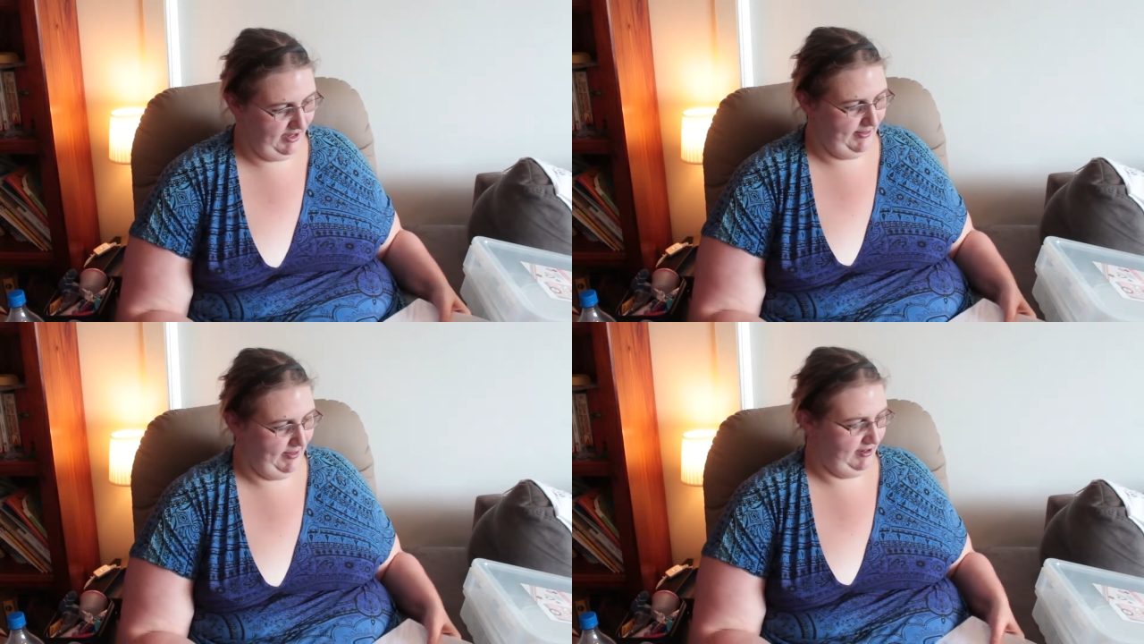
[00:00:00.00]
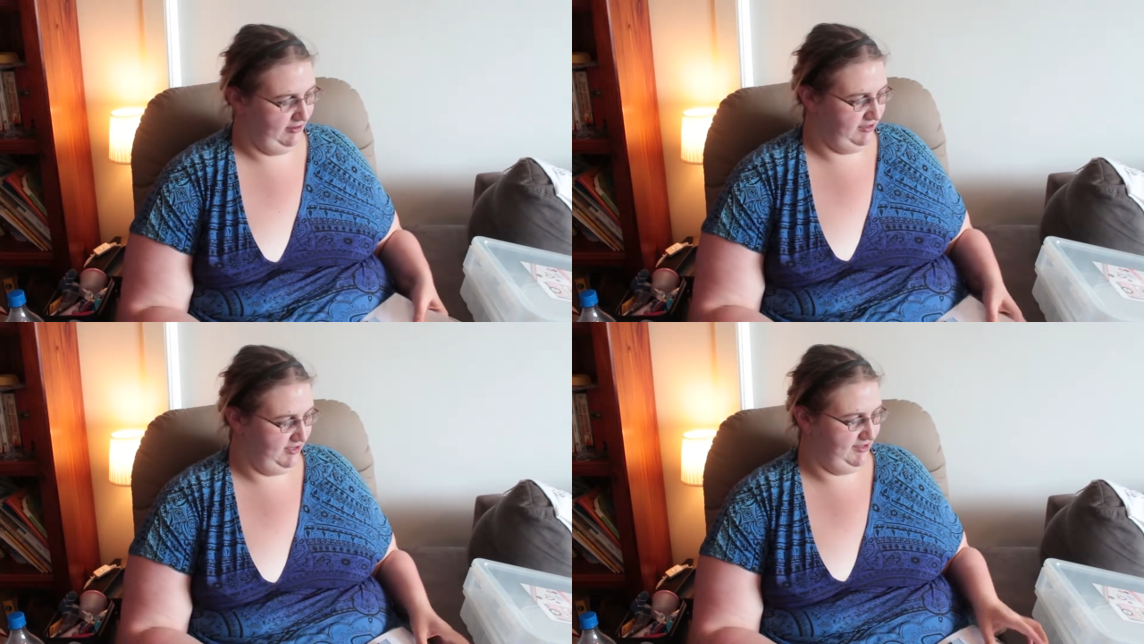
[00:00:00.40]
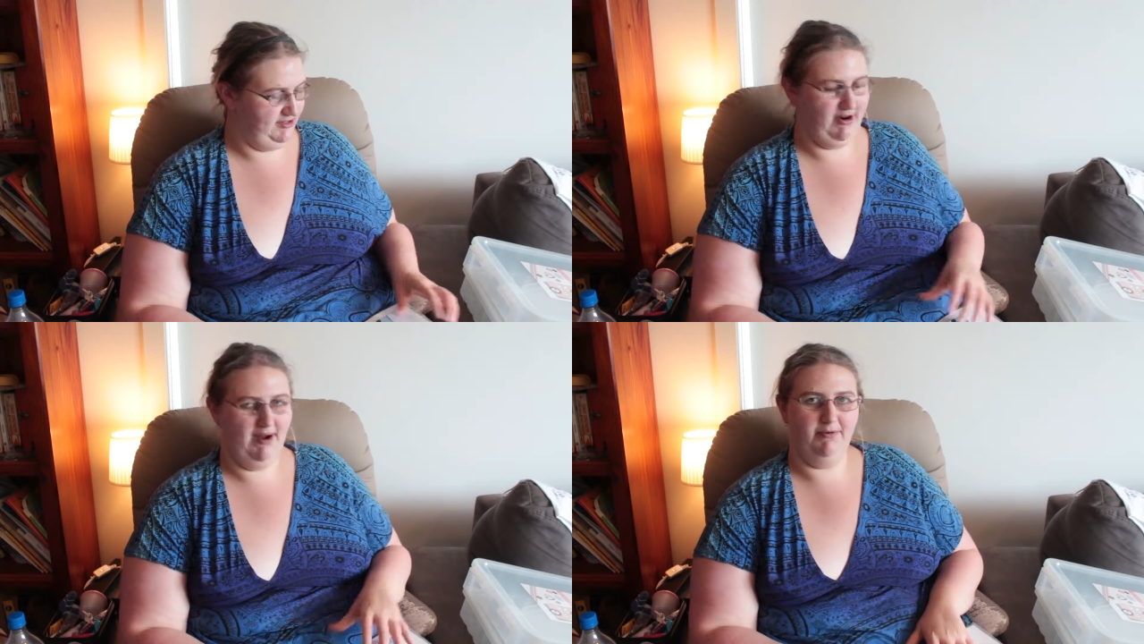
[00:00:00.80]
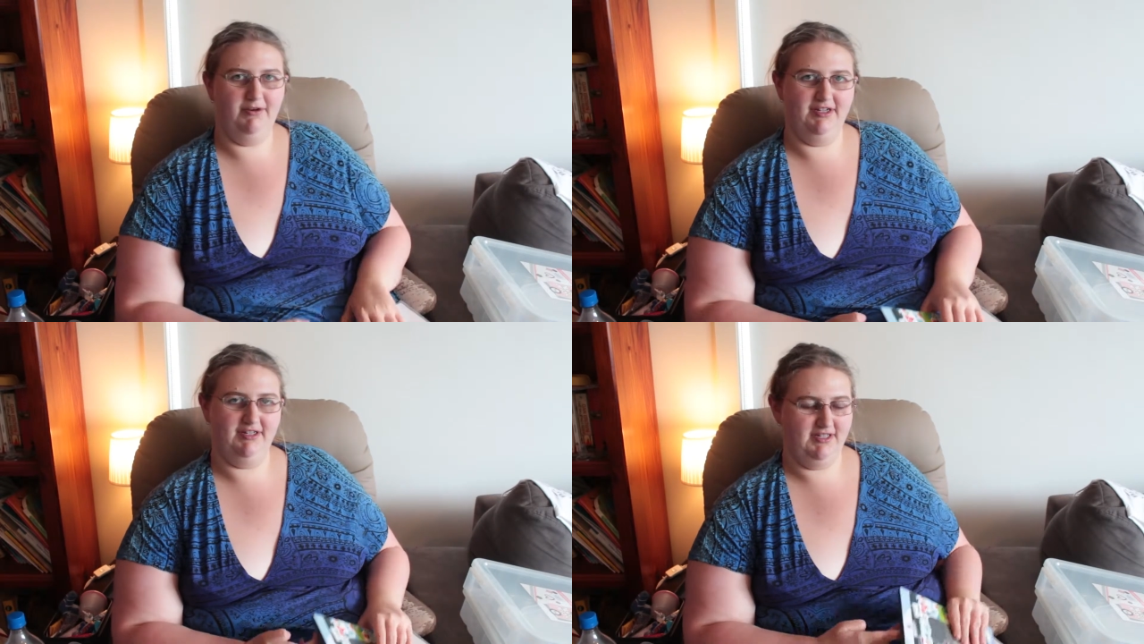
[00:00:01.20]
And then onto the
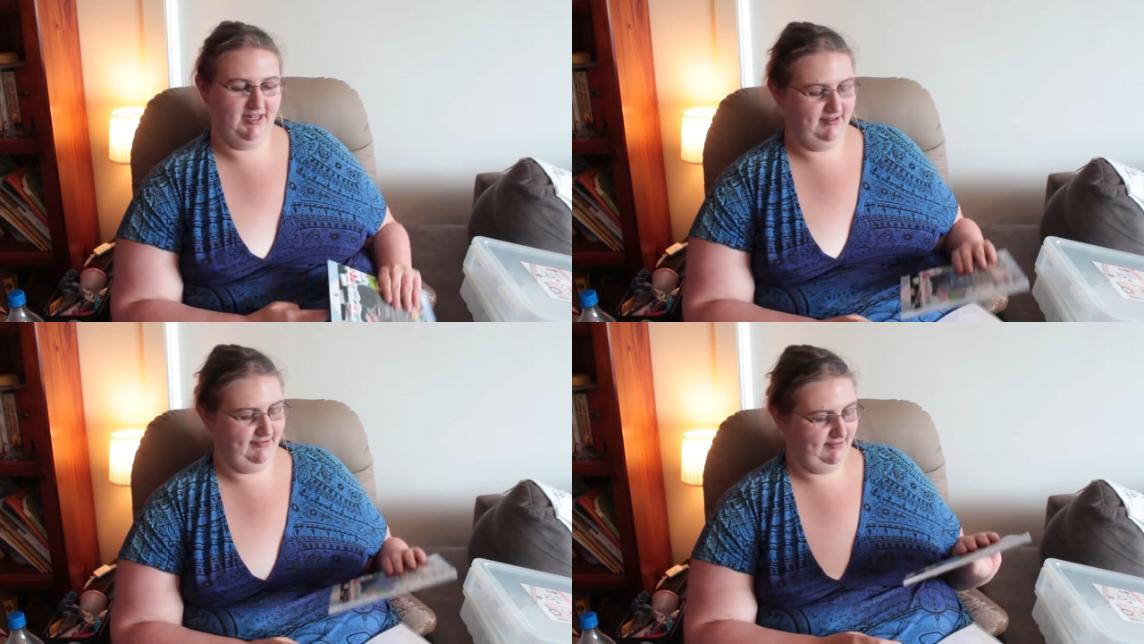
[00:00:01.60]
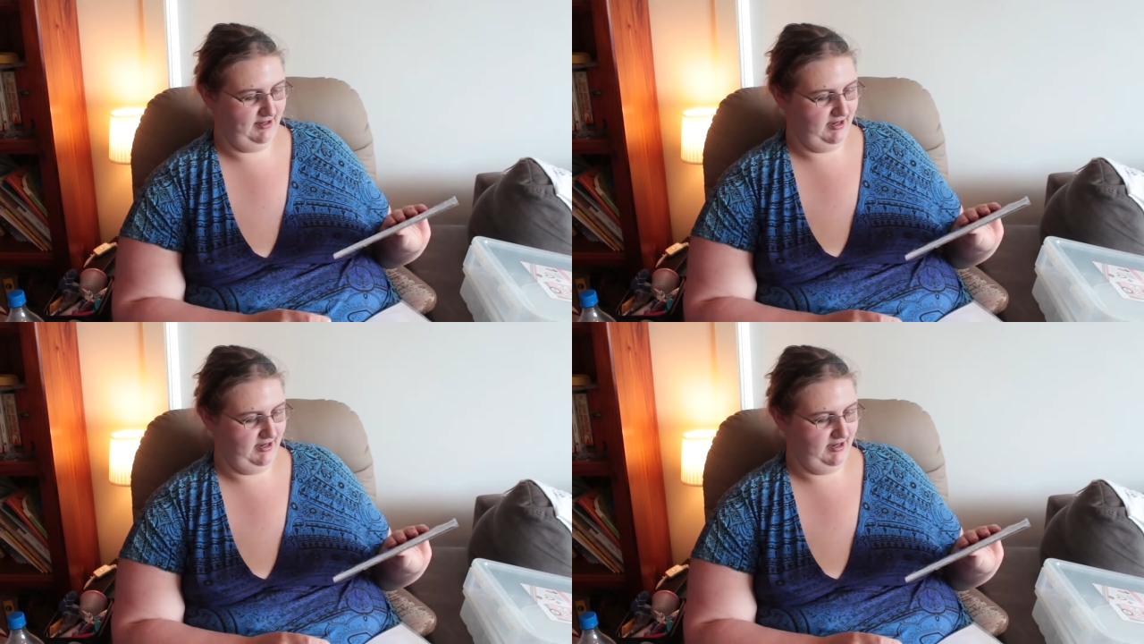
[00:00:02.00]
scrapbooking stuff.